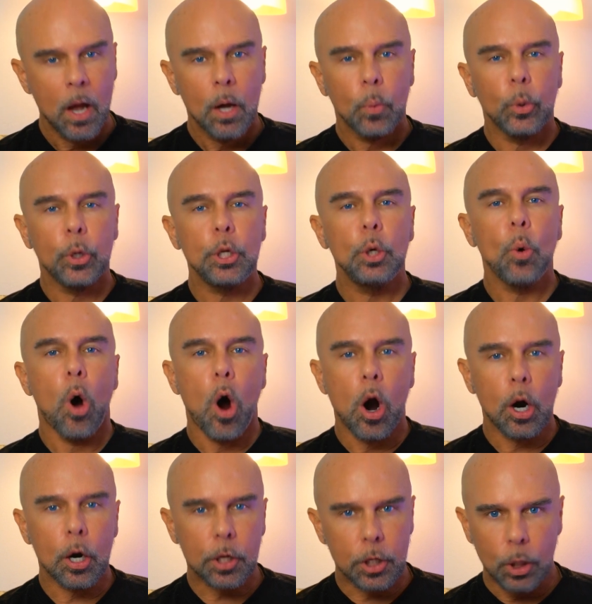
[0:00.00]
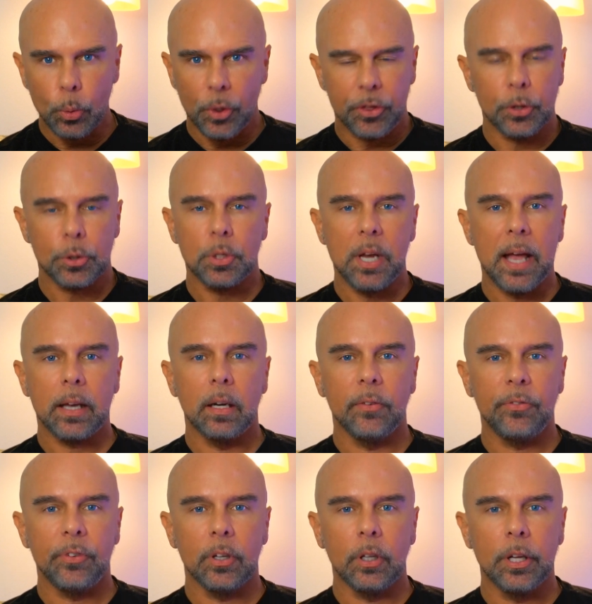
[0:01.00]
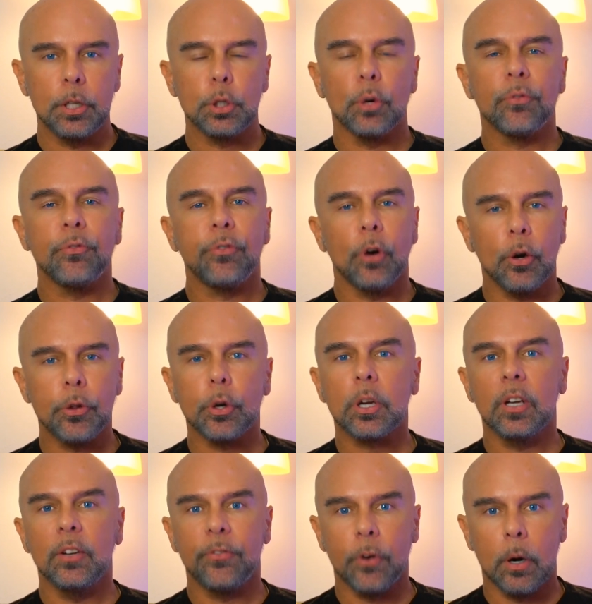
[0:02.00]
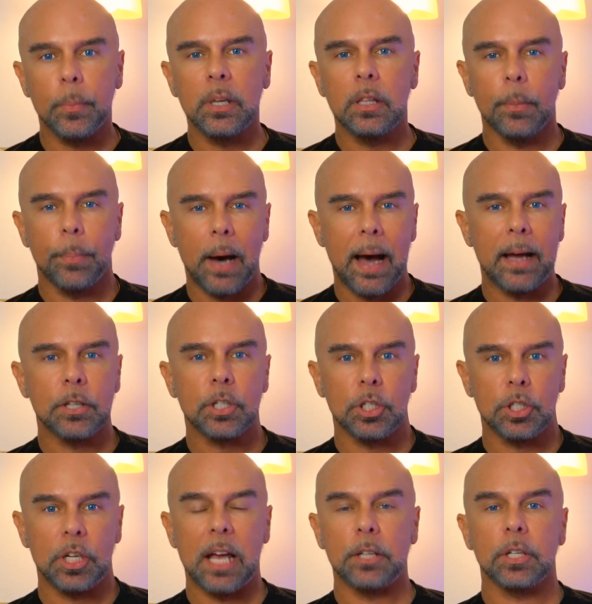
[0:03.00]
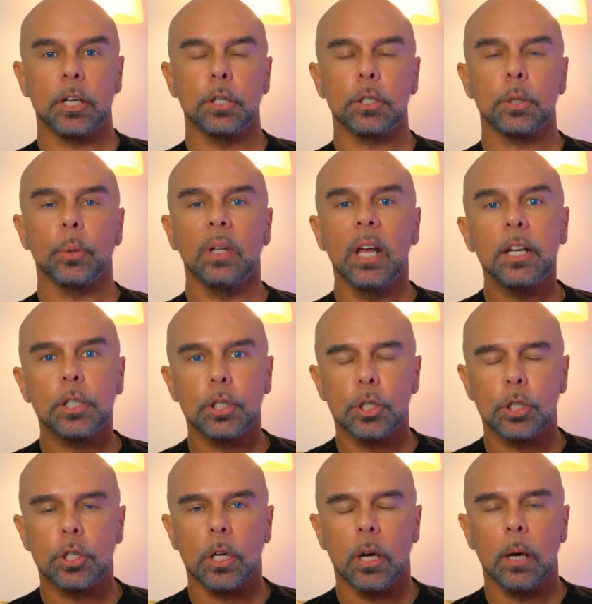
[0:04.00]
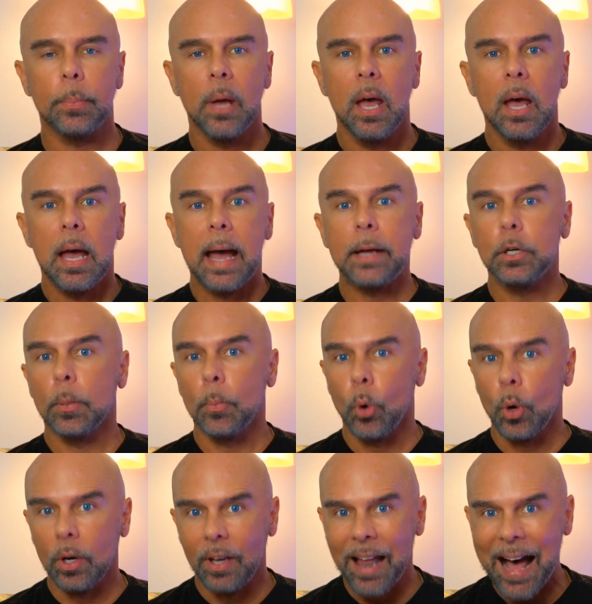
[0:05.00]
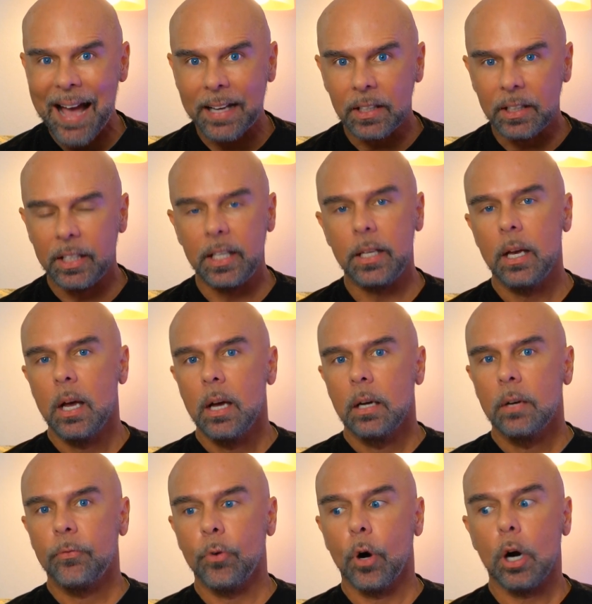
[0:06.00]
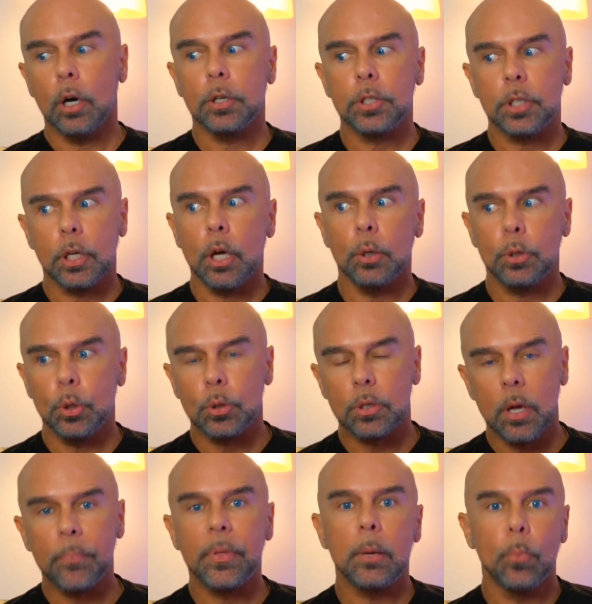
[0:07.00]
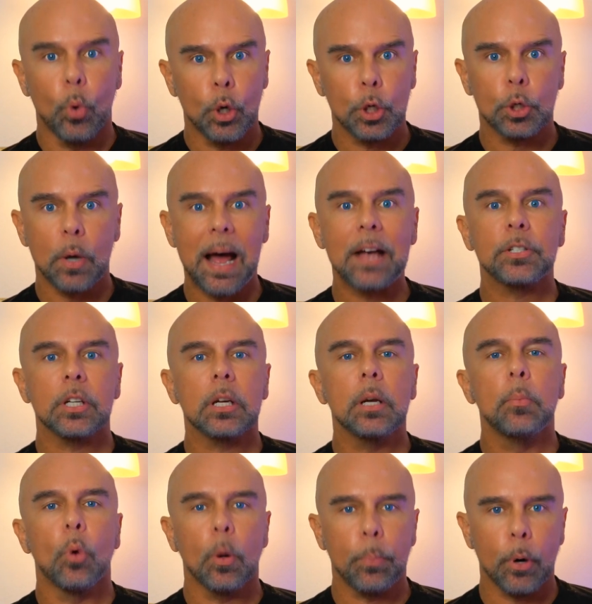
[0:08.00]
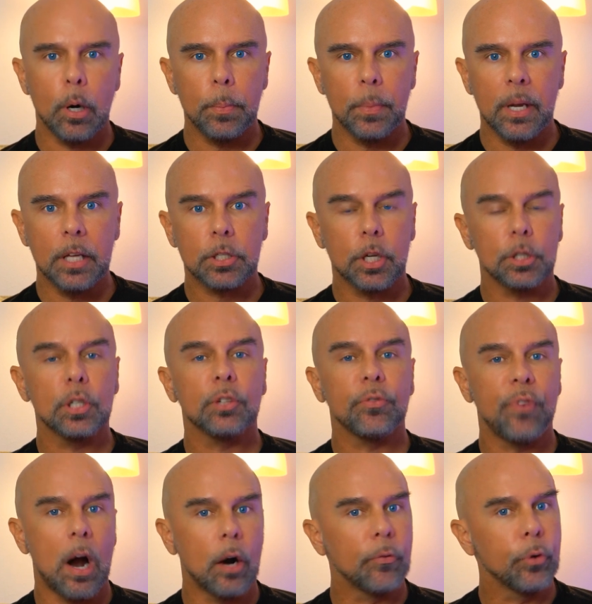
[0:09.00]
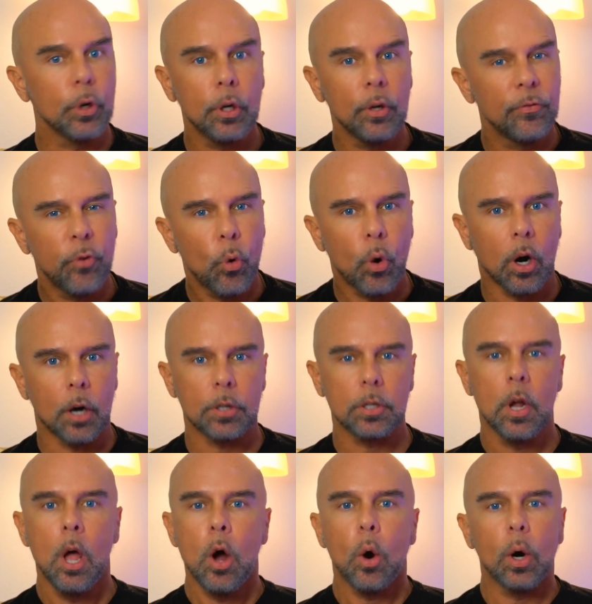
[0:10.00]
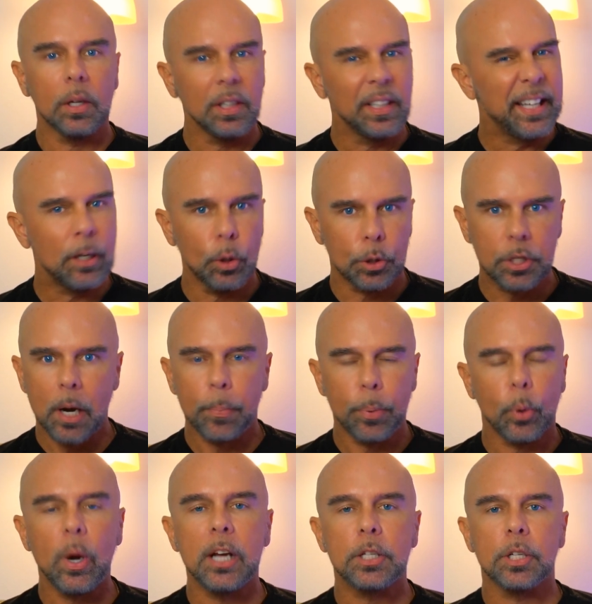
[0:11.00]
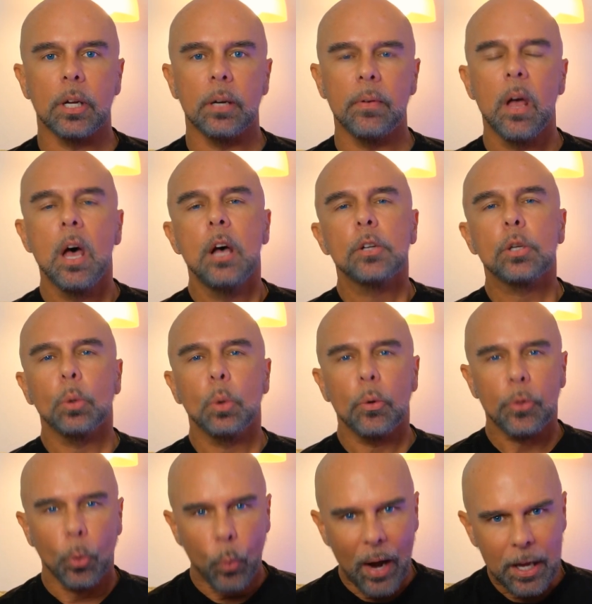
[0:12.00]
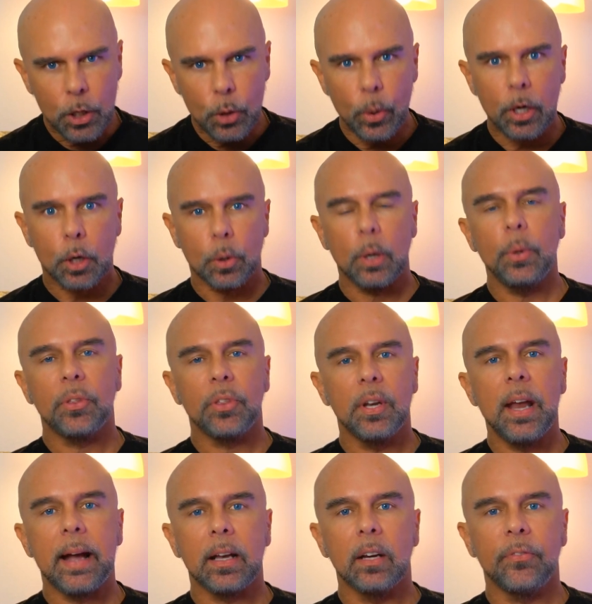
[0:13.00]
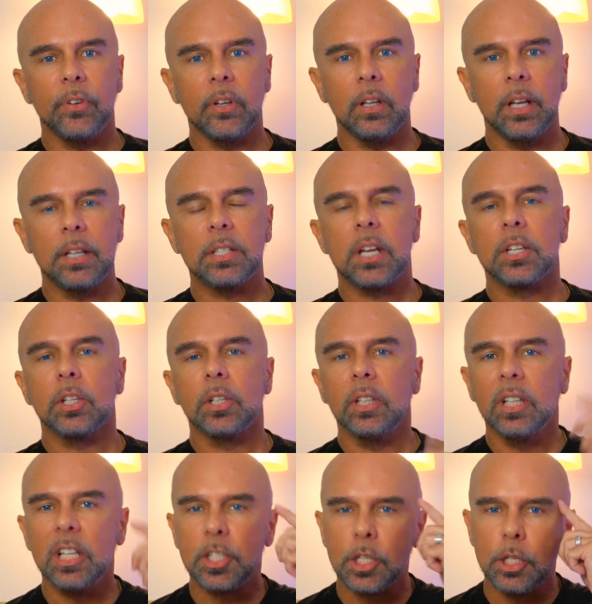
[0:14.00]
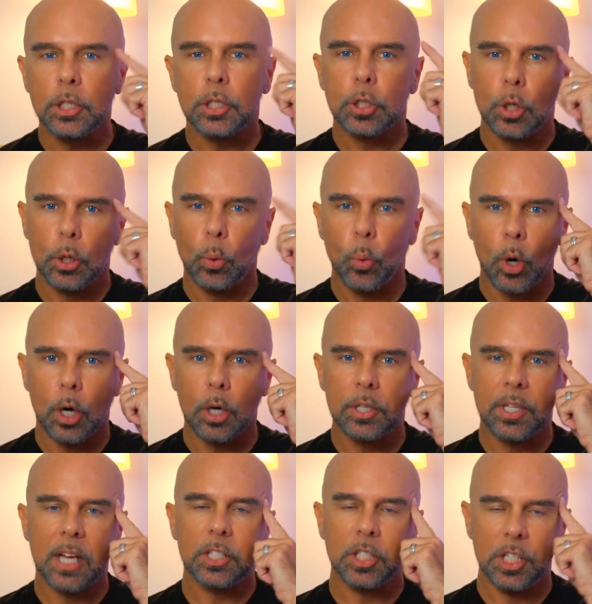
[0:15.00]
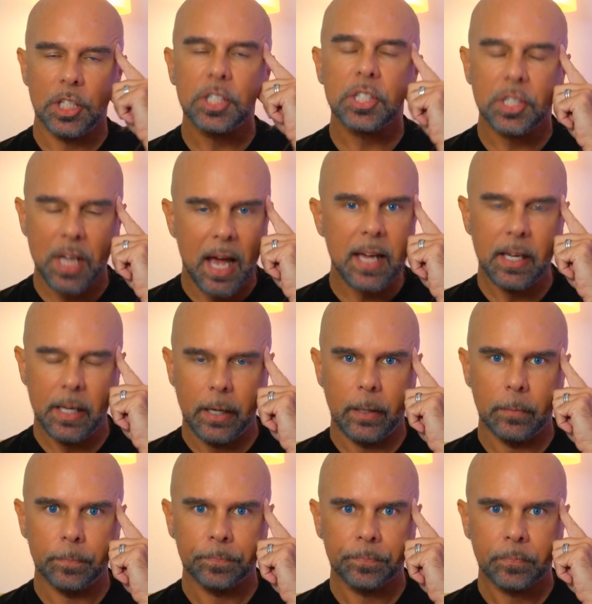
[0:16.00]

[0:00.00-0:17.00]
When you argue with those negative feelings, you're further confirming the bias that she has against a relationship, and you're more likely for her to go do something more drastic and more permanent, such as file for a divorce or a legal separation. So the way you agree with the negative feelings is listen to the words that she's saying